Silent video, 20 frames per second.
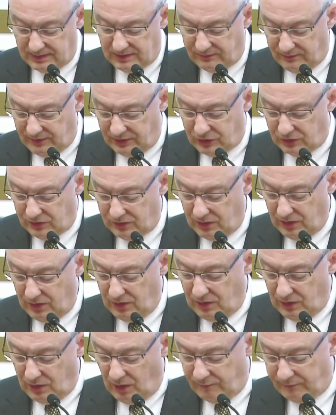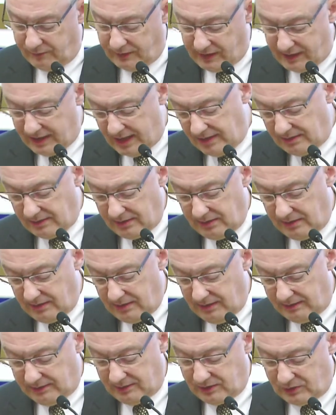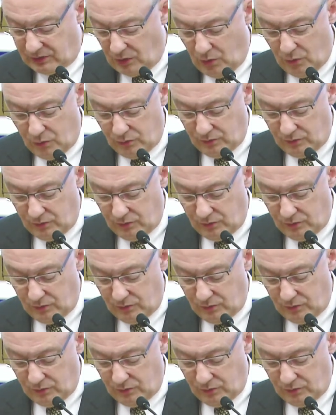vision of creating its own